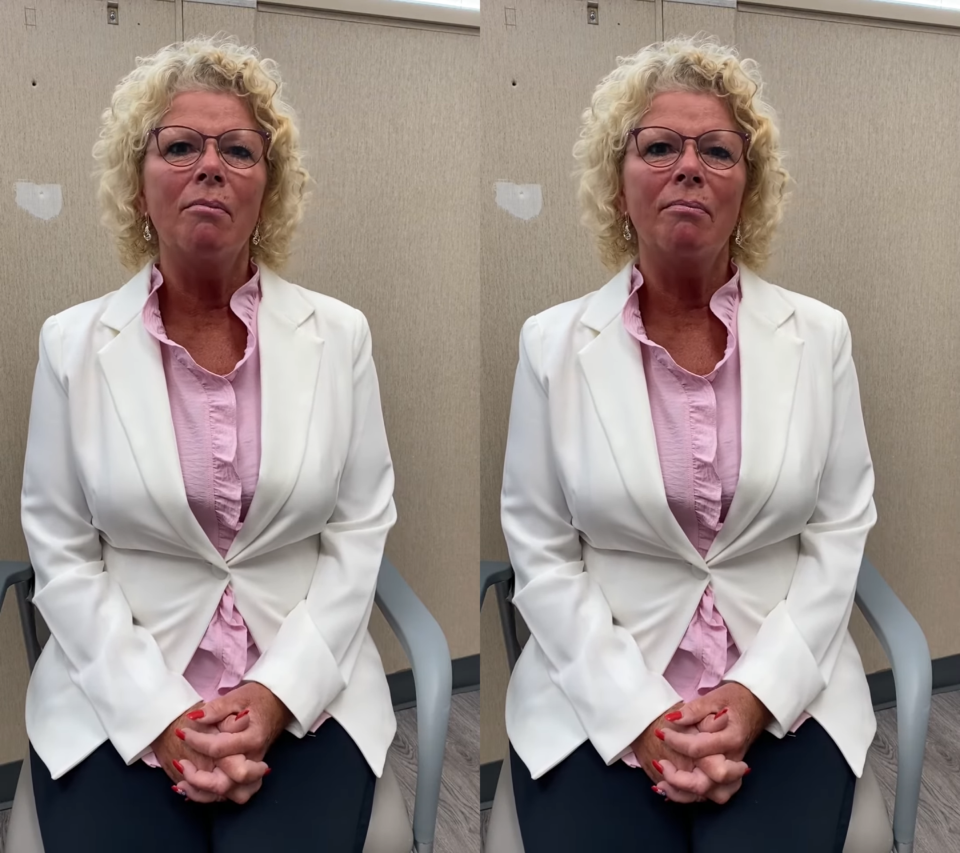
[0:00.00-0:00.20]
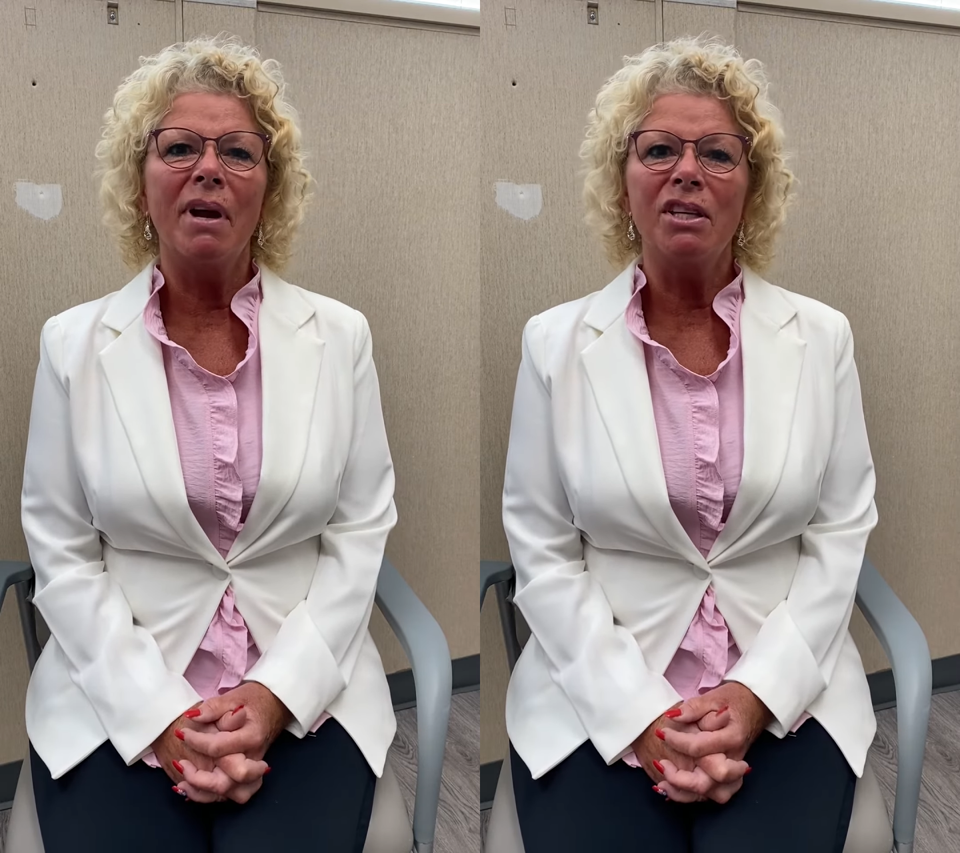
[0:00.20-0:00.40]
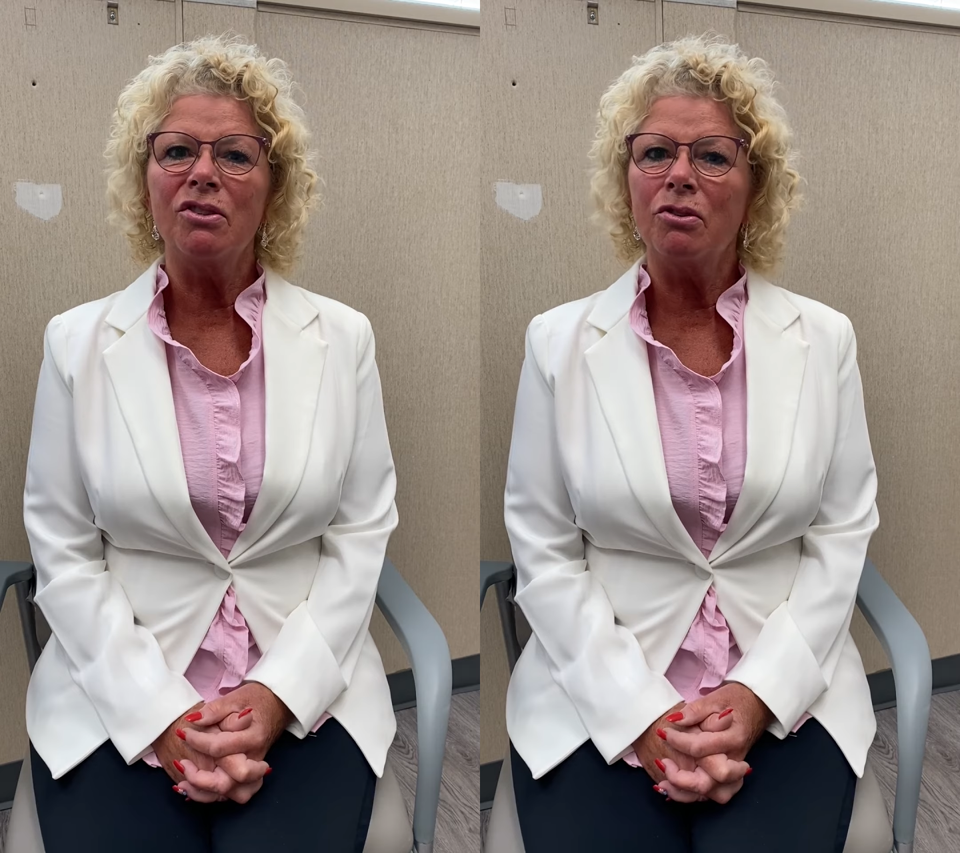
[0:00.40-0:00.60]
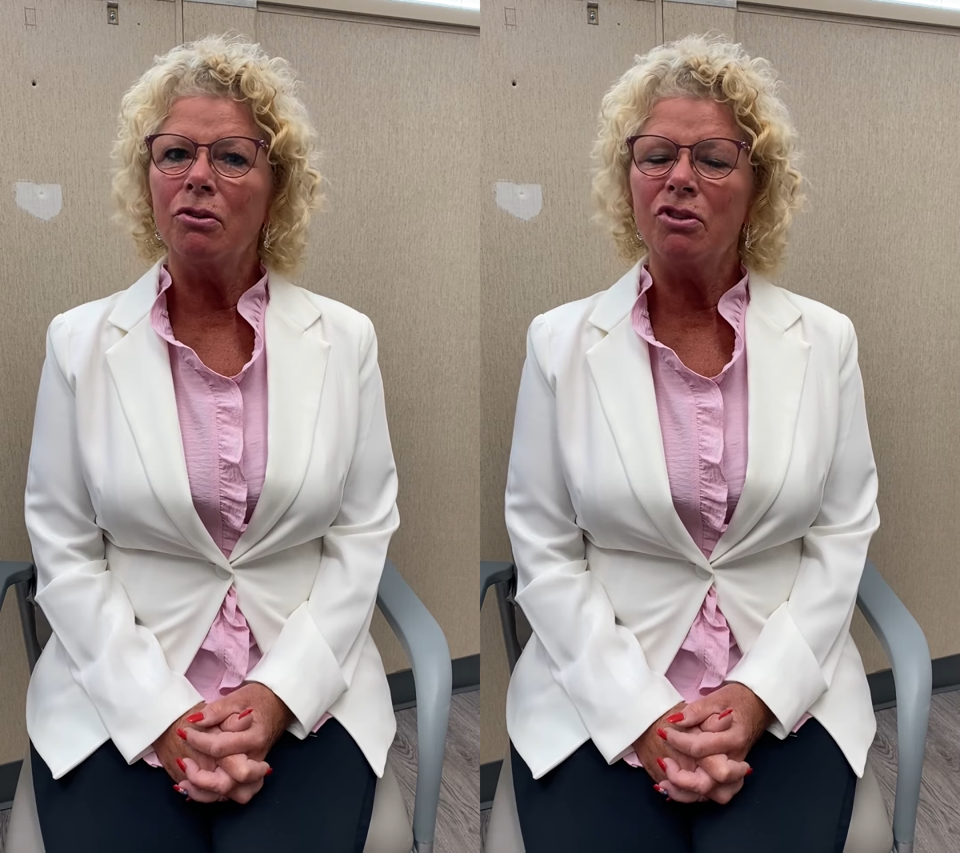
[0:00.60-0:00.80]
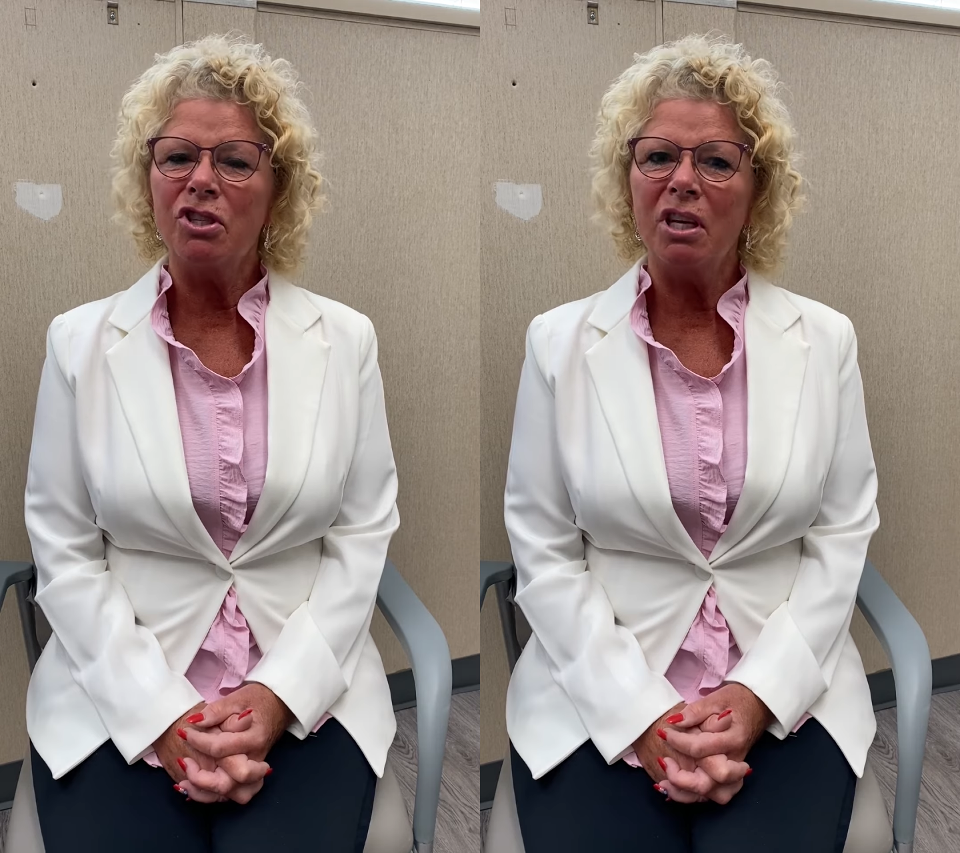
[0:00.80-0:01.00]
My
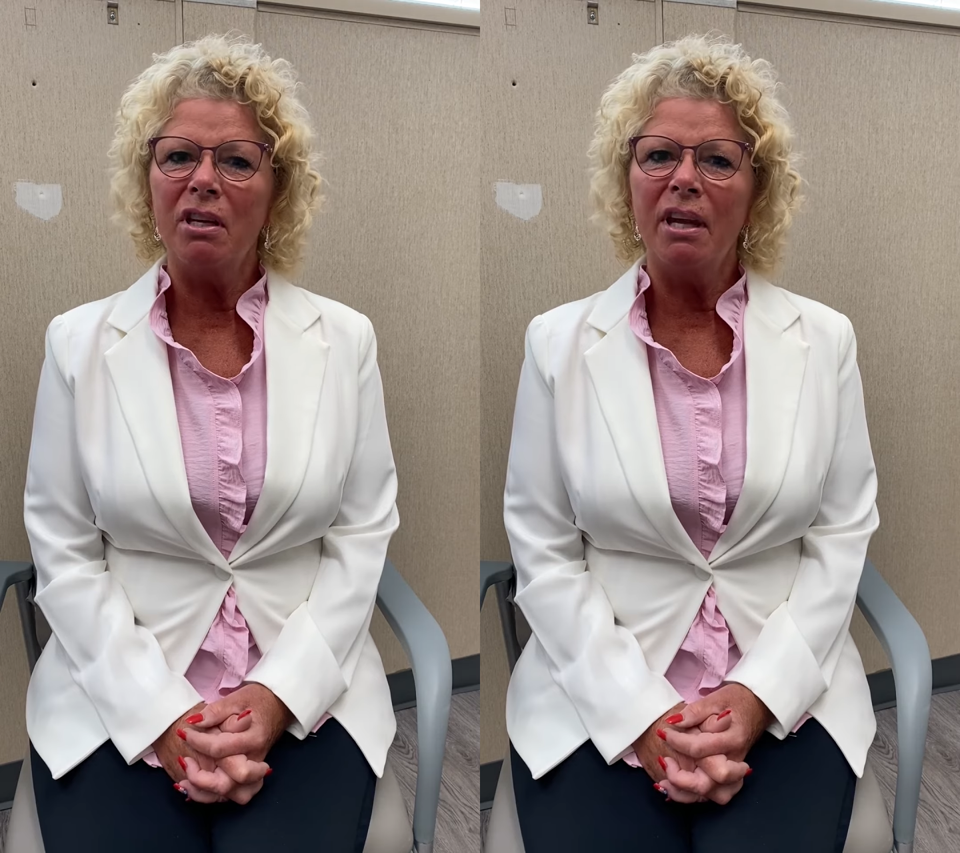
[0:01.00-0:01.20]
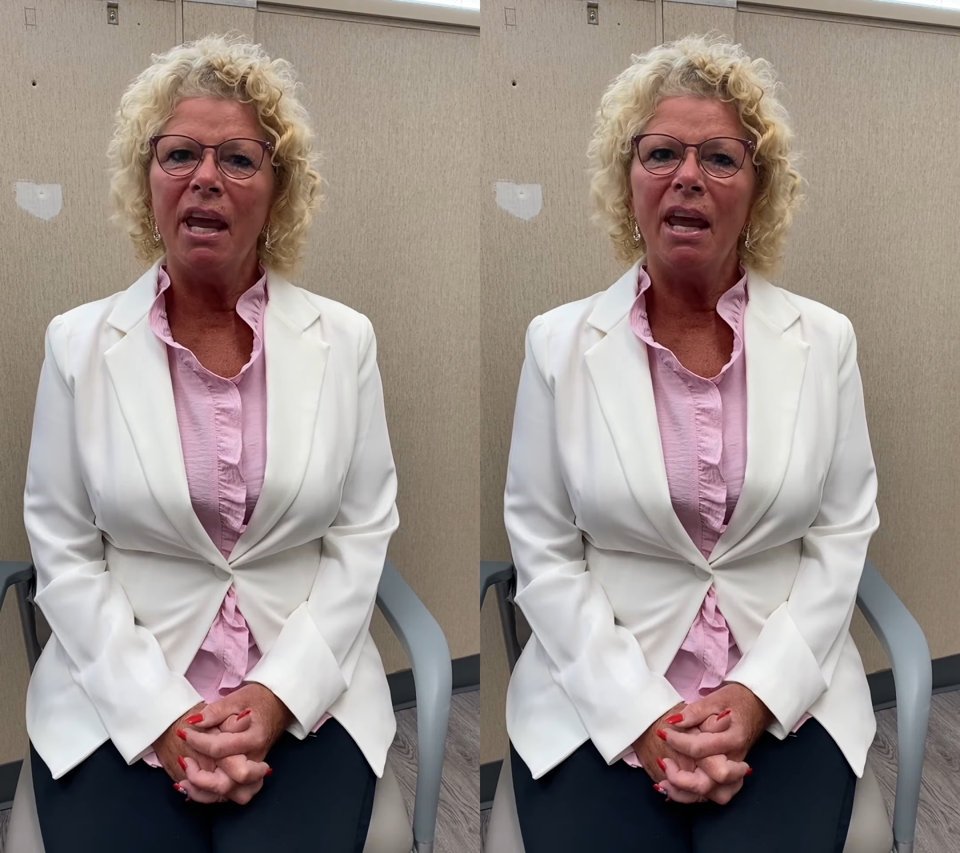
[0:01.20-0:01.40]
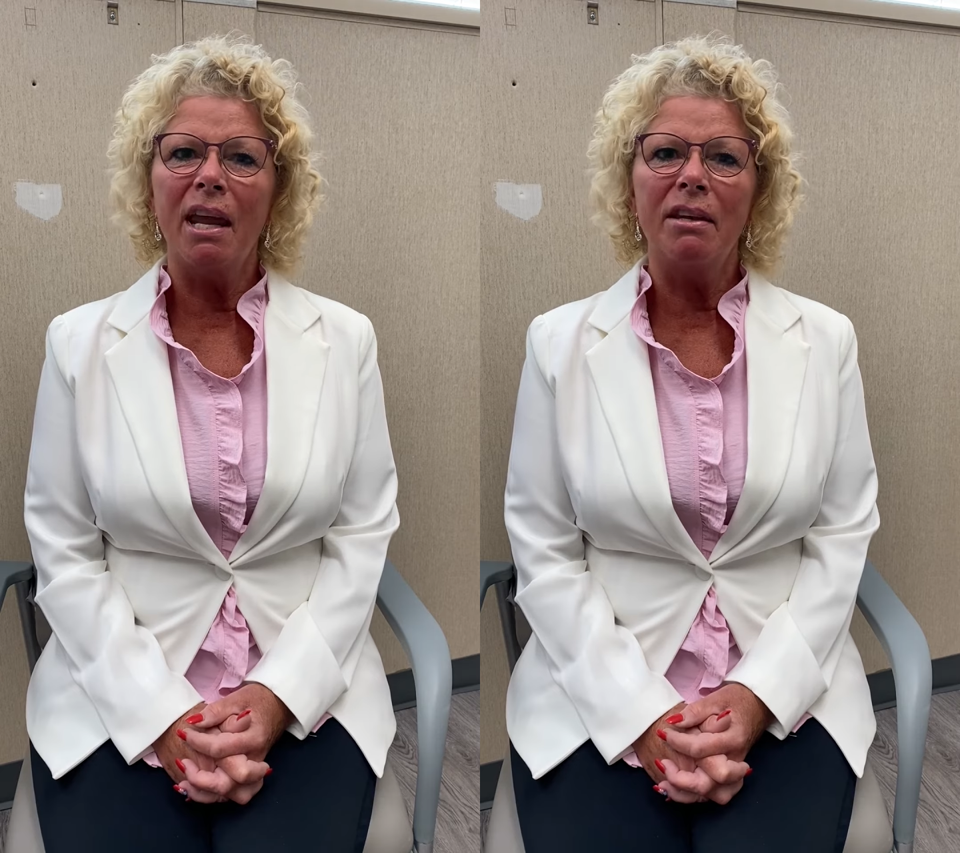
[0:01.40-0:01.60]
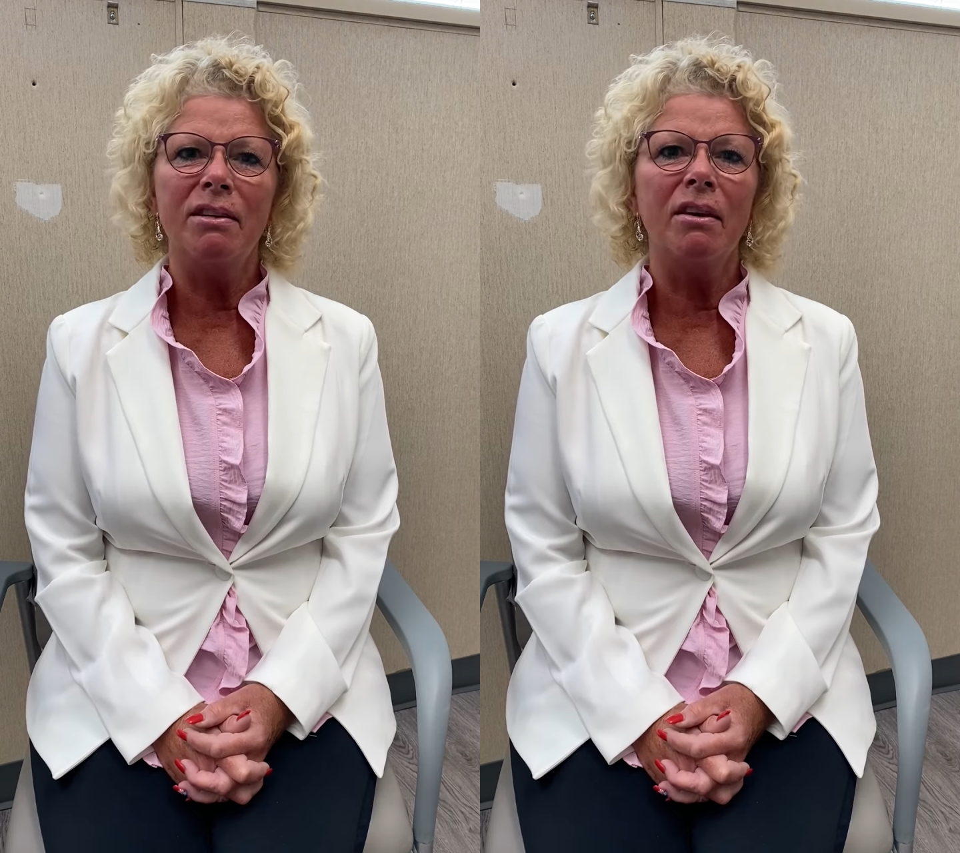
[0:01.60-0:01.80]
surgeon and